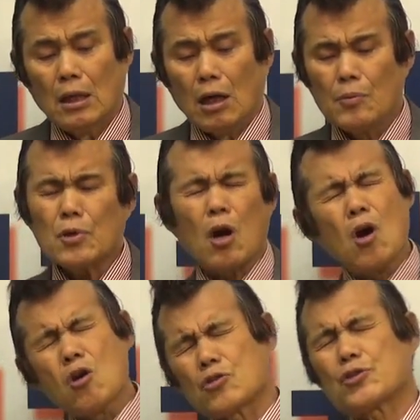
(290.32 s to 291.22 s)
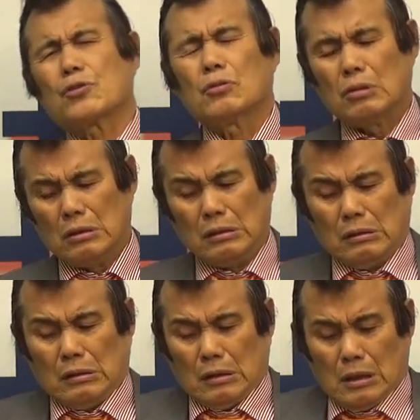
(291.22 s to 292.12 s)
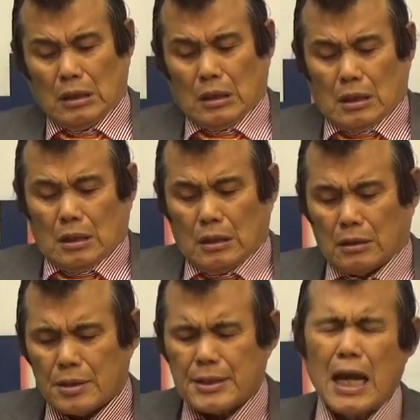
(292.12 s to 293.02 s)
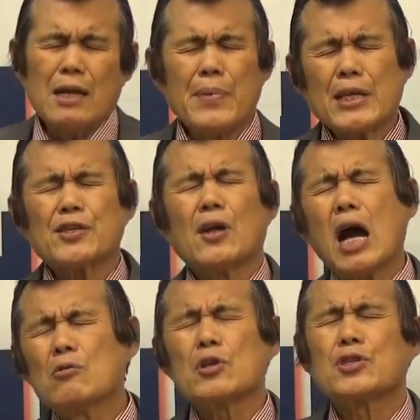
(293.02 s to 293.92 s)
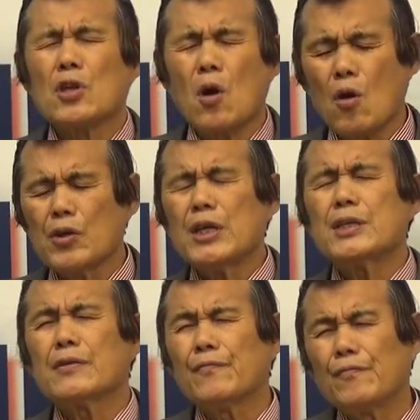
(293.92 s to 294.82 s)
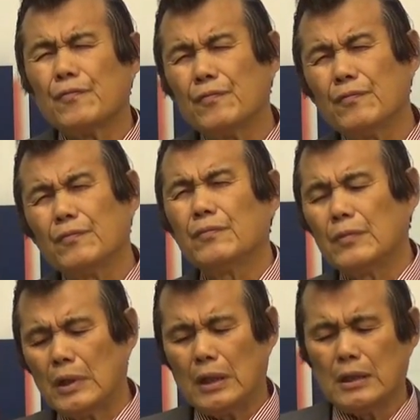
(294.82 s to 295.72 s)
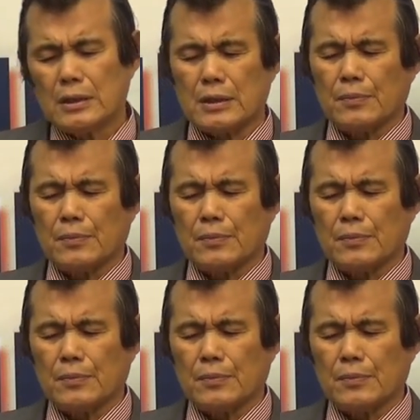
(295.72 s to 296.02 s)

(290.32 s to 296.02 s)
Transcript: Of course, the salvation of our soul is